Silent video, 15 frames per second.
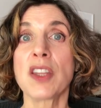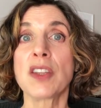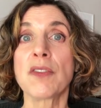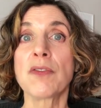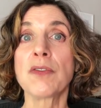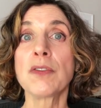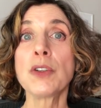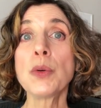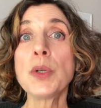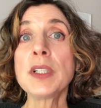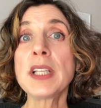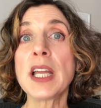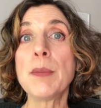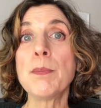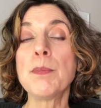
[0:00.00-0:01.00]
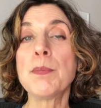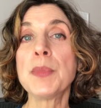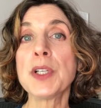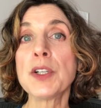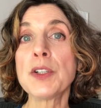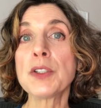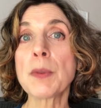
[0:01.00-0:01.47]
the fluid can
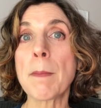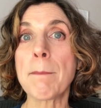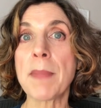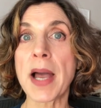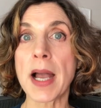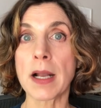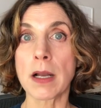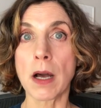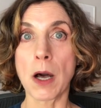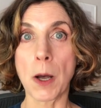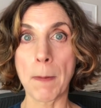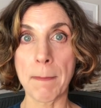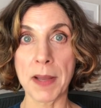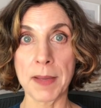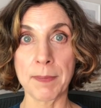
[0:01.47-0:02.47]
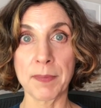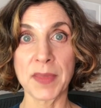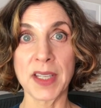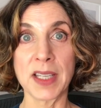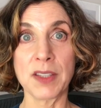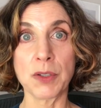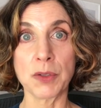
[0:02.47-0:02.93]
build back up
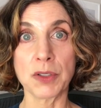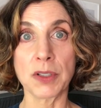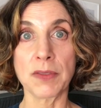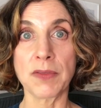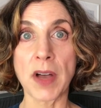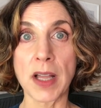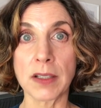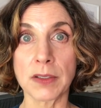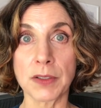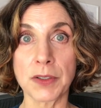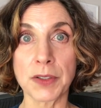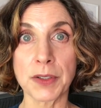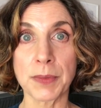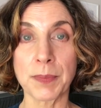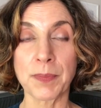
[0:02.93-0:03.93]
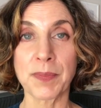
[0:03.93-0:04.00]
in those little follicles.